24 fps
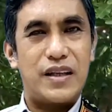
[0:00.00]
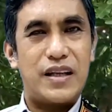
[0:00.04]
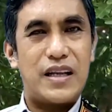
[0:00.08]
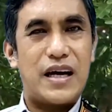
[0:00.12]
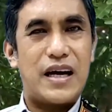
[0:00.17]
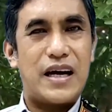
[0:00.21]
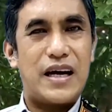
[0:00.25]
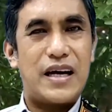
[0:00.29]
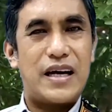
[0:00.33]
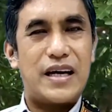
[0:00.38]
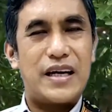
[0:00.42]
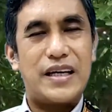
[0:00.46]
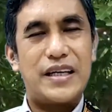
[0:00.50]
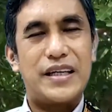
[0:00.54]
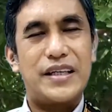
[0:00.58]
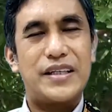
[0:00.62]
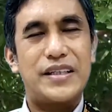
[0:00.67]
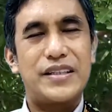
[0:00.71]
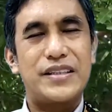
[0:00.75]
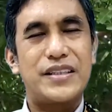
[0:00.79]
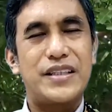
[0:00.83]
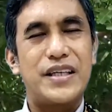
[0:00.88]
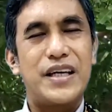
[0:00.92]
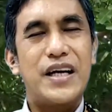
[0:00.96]

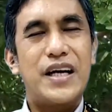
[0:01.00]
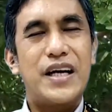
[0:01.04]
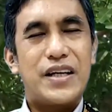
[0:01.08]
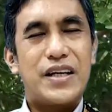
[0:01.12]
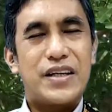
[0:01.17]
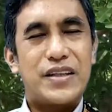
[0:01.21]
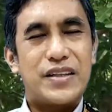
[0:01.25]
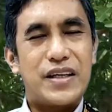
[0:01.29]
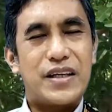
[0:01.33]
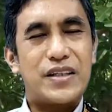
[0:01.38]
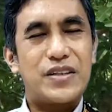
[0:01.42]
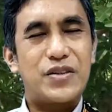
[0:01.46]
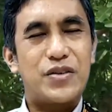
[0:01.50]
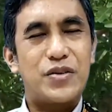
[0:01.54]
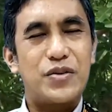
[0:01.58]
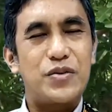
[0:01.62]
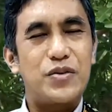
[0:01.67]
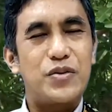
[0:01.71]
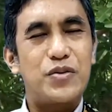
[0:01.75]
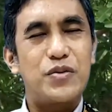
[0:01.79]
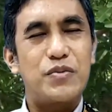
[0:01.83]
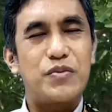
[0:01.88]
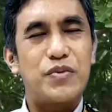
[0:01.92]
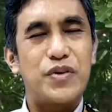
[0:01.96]
light that
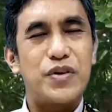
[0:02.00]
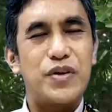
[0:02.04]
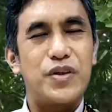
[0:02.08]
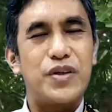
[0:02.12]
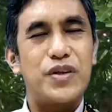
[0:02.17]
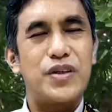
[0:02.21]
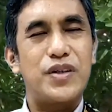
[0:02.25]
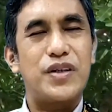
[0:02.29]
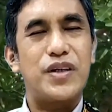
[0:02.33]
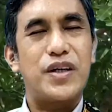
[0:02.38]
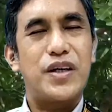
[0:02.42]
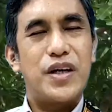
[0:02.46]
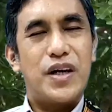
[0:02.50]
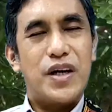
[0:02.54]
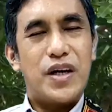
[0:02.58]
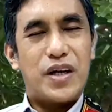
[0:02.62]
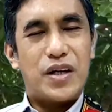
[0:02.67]
you bring.